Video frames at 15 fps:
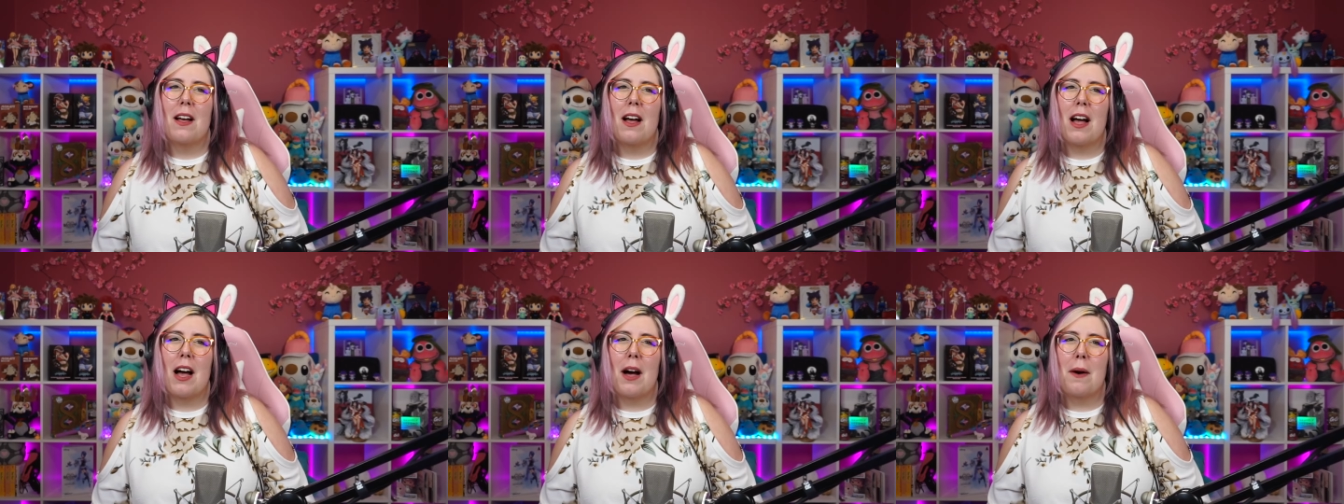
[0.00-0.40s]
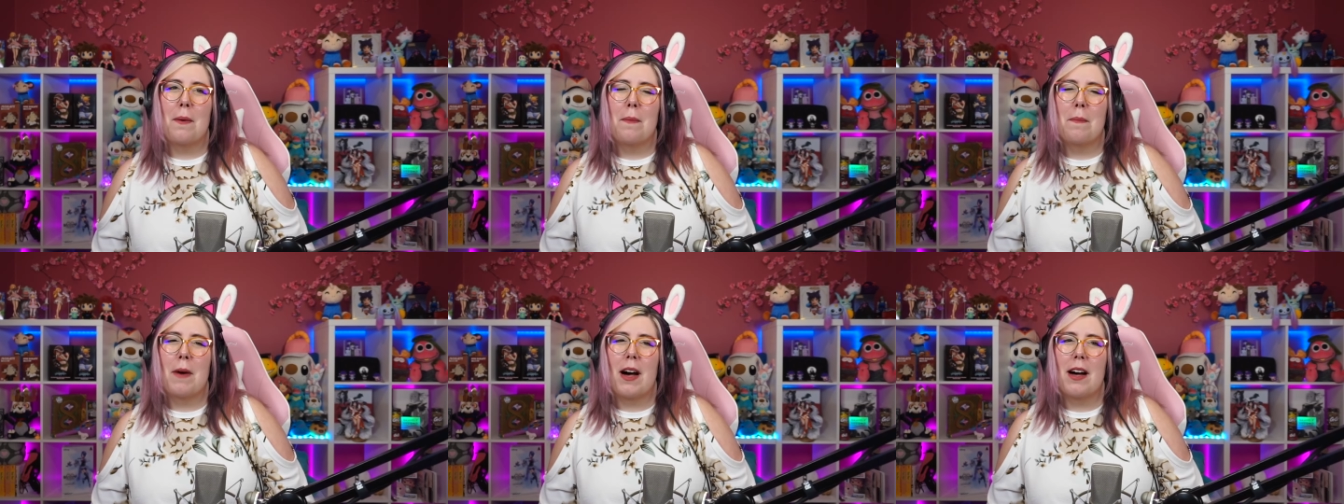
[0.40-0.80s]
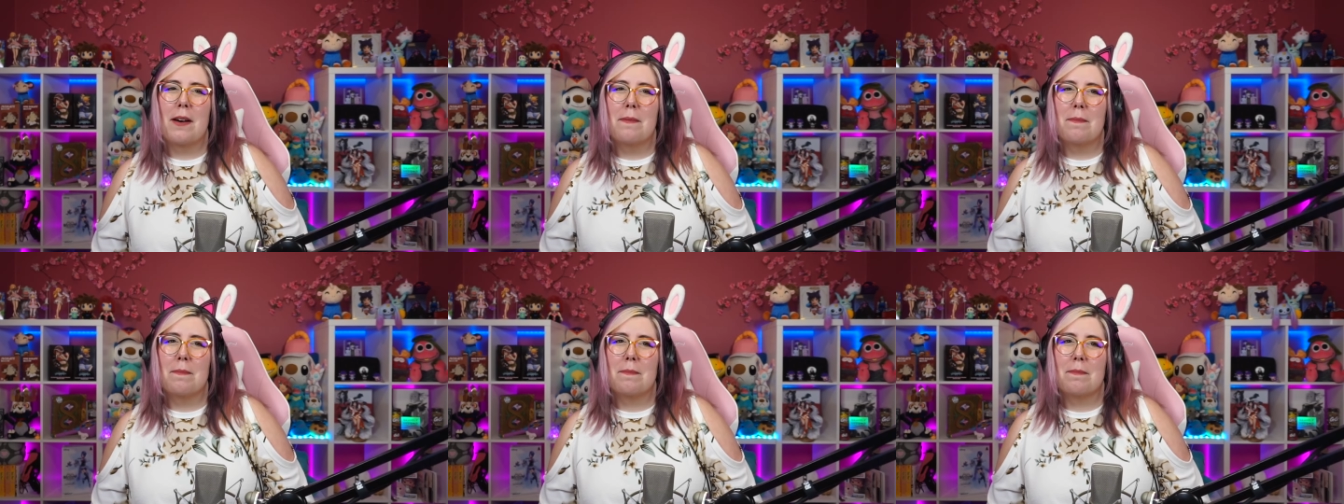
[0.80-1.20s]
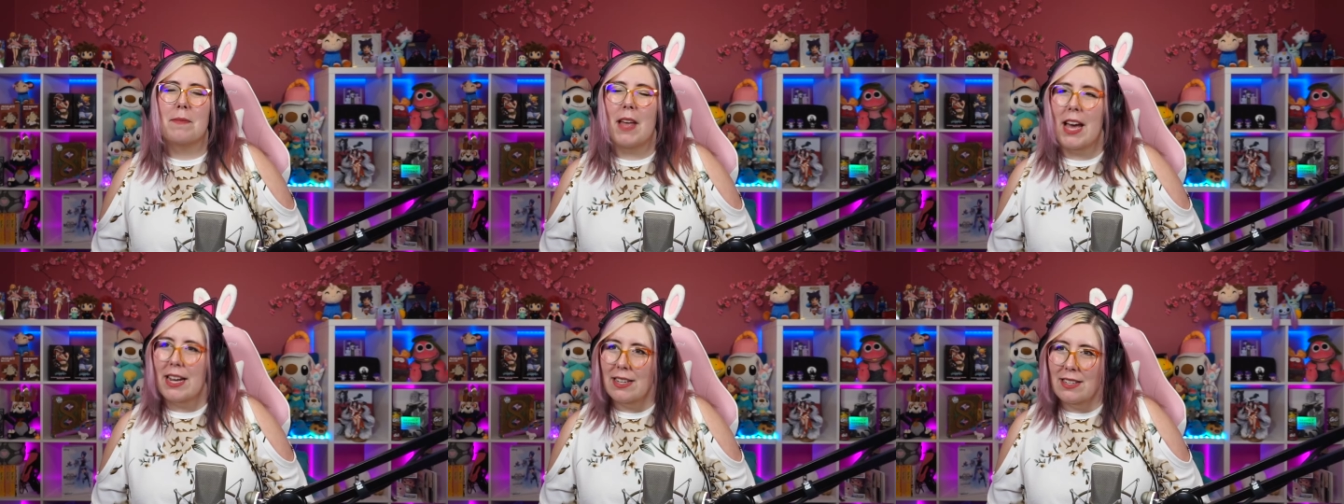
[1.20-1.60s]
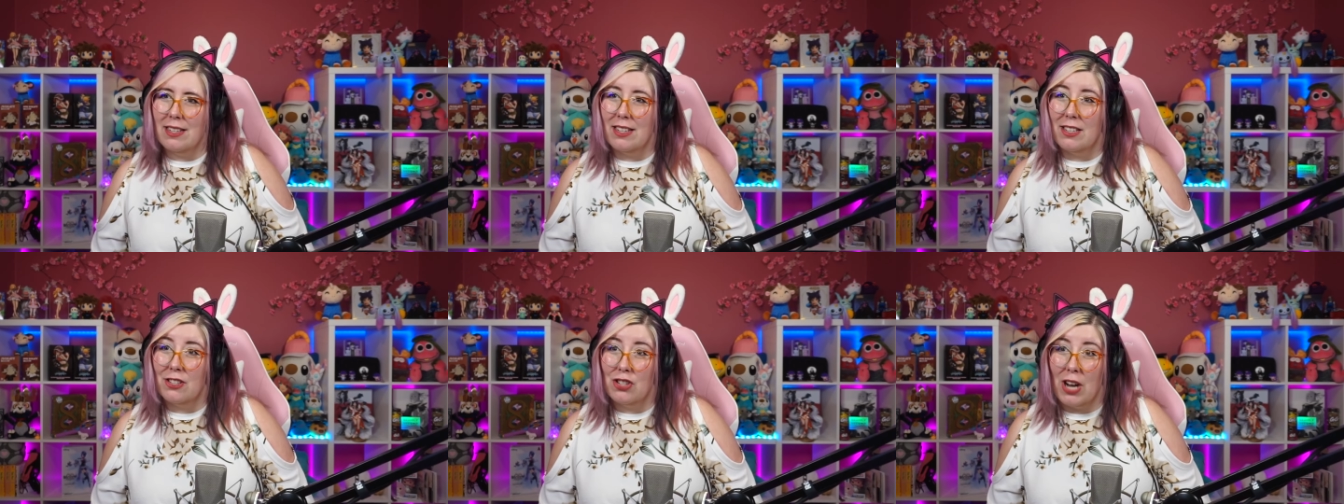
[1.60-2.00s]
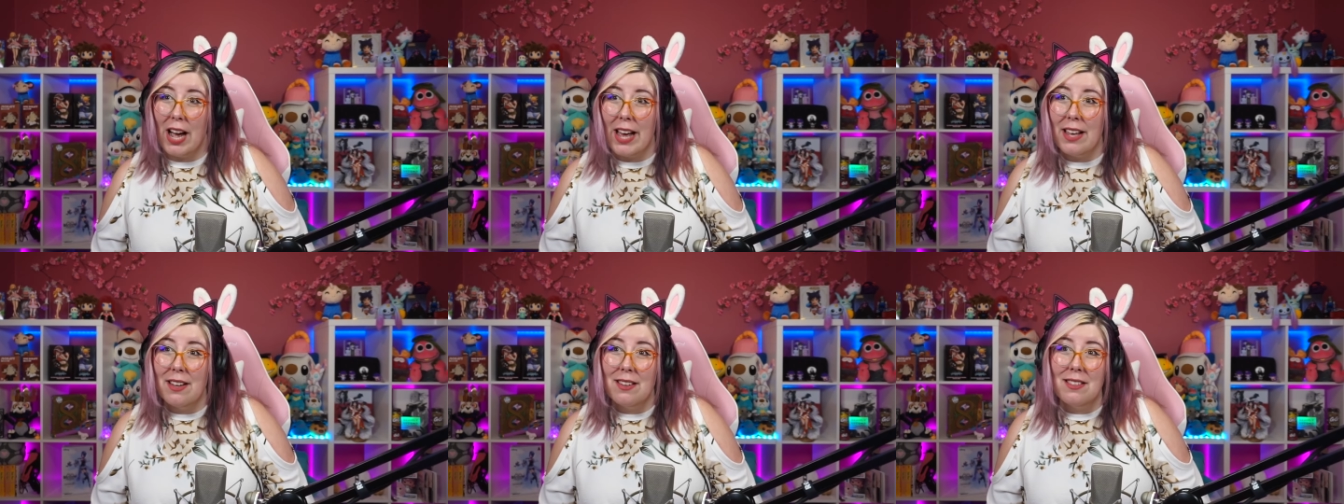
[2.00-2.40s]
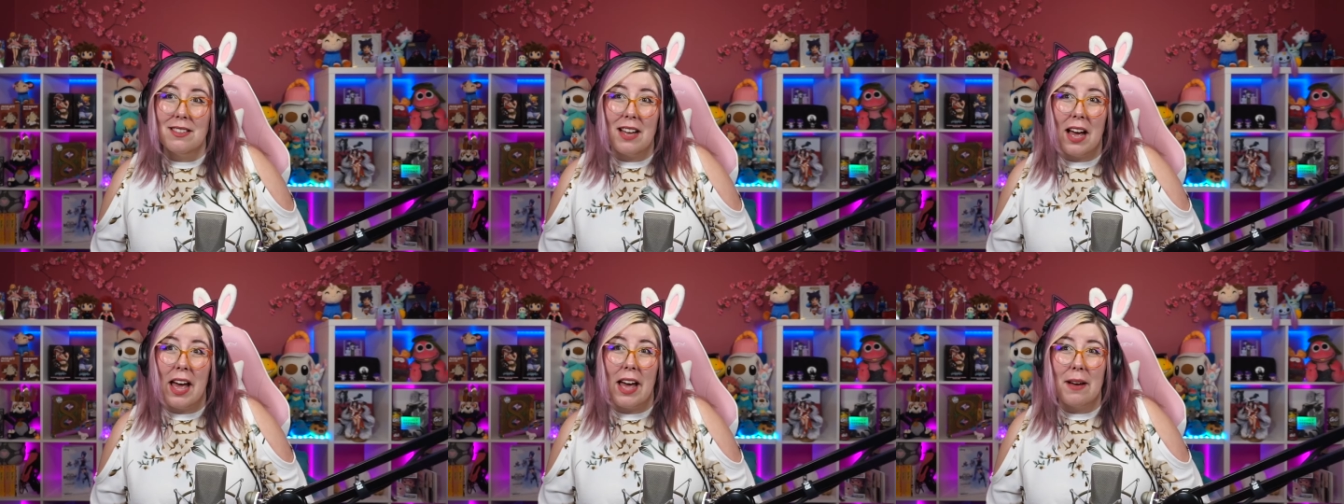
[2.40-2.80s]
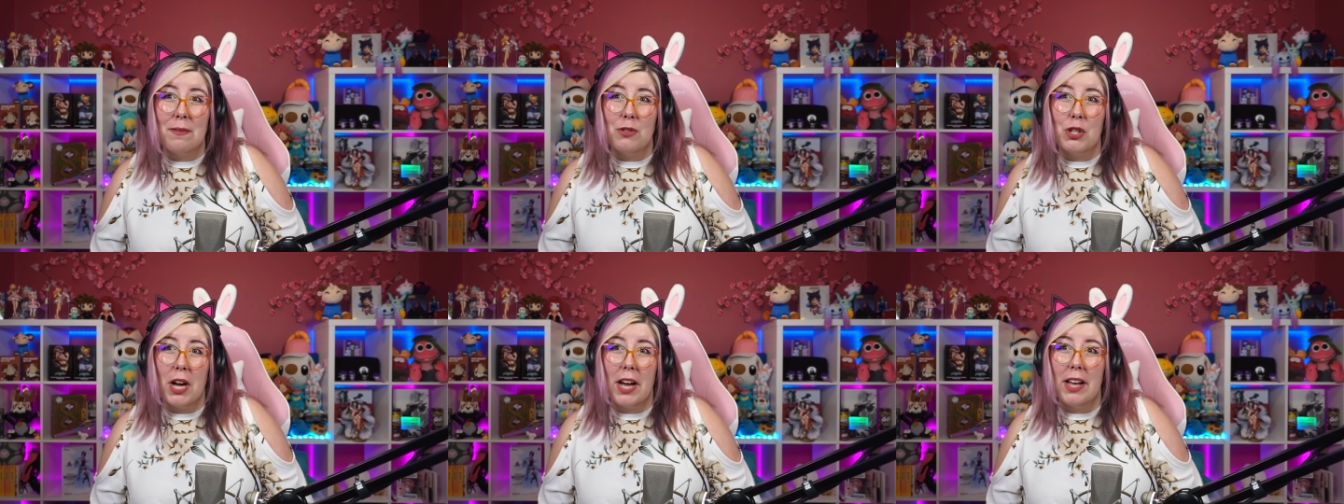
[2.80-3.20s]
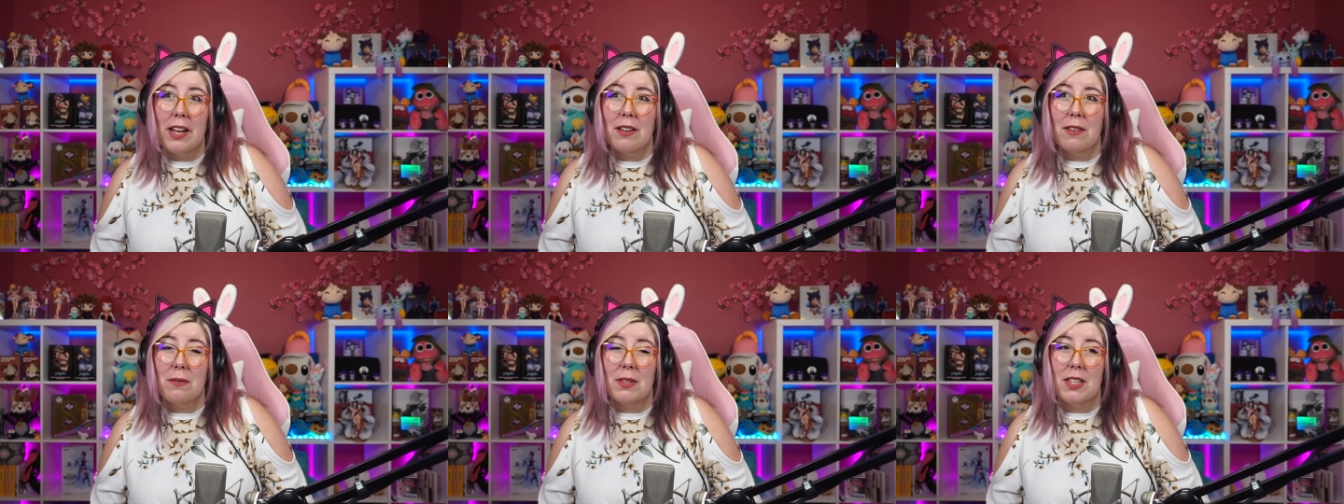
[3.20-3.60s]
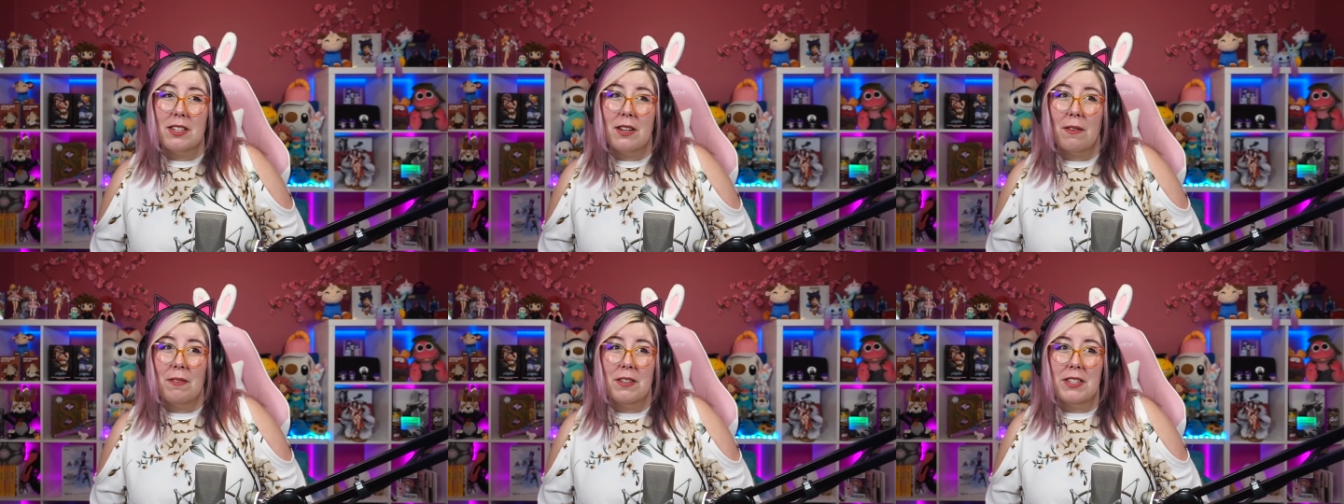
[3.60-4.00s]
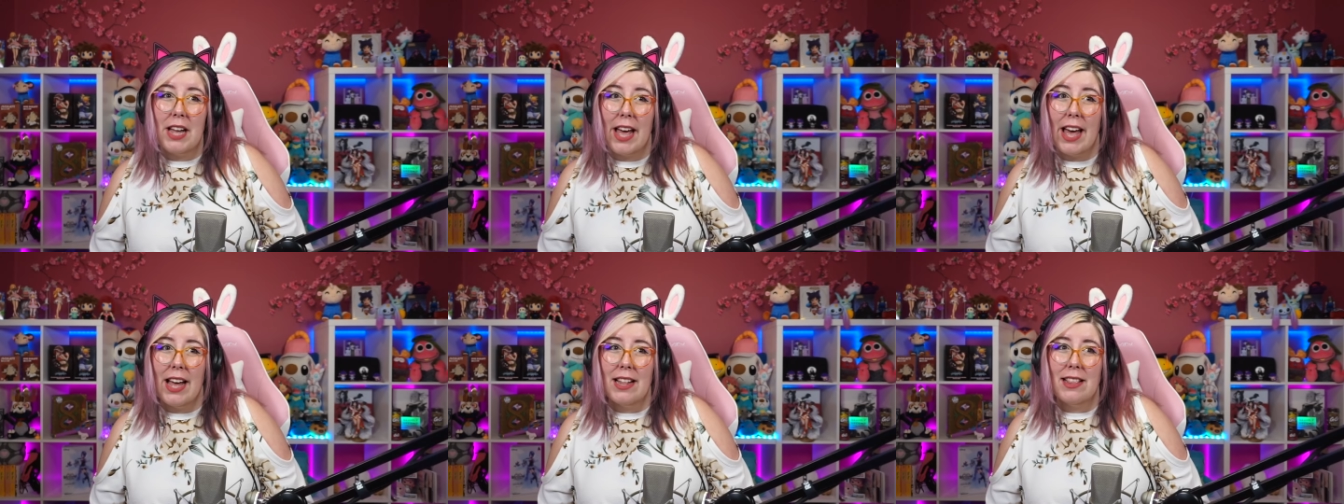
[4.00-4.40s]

how mom had another child, a half child with a different dad?